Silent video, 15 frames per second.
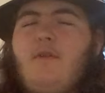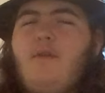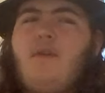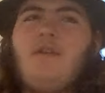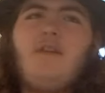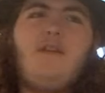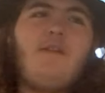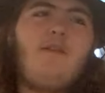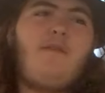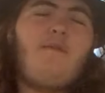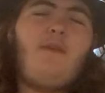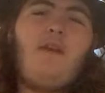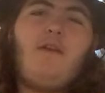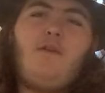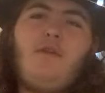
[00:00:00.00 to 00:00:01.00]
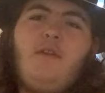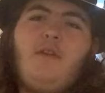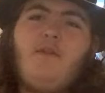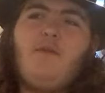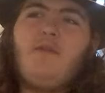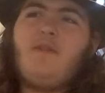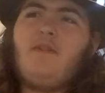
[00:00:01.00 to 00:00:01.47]
he failed,
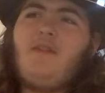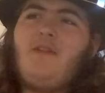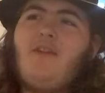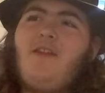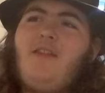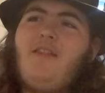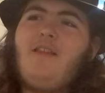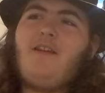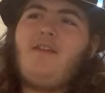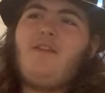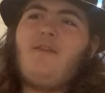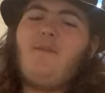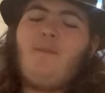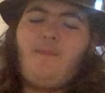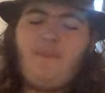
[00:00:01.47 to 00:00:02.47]
and and then